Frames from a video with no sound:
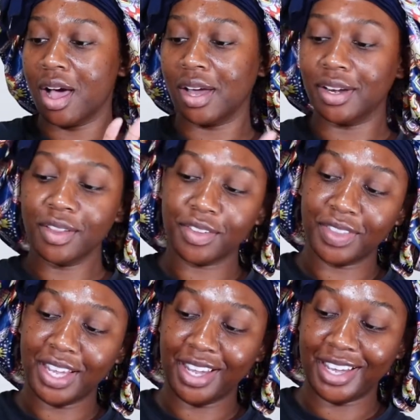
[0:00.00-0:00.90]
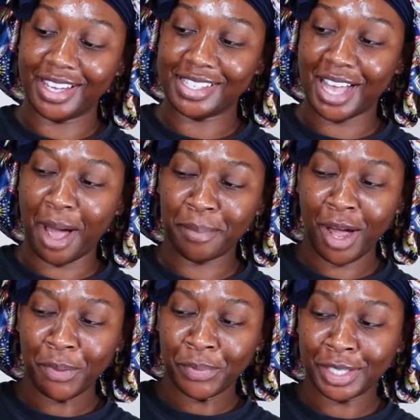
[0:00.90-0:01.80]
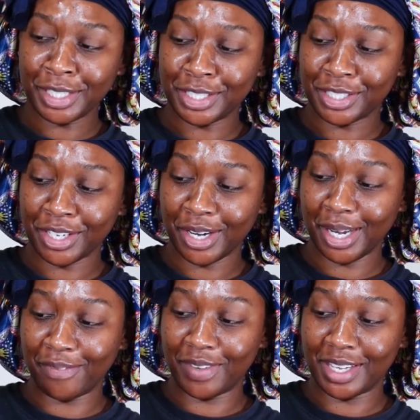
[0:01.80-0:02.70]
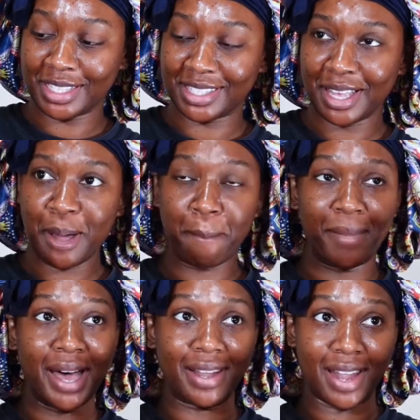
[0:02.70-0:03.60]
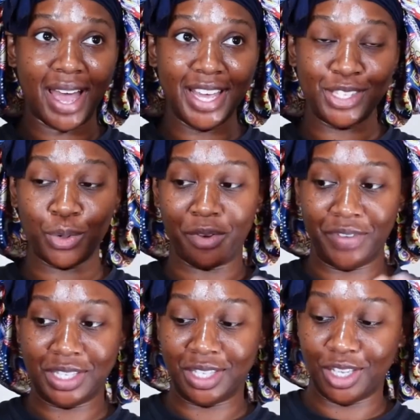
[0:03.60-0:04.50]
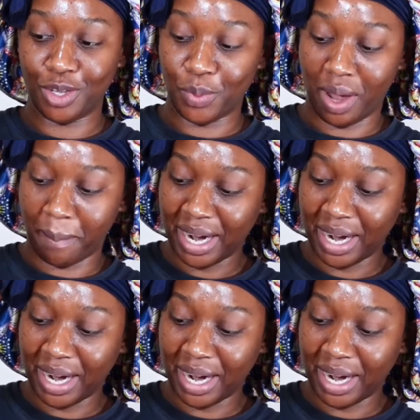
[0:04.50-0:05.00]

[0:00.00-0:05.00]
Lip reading: Another thing is, I'm not really sure if it's my lights or if it's the unit,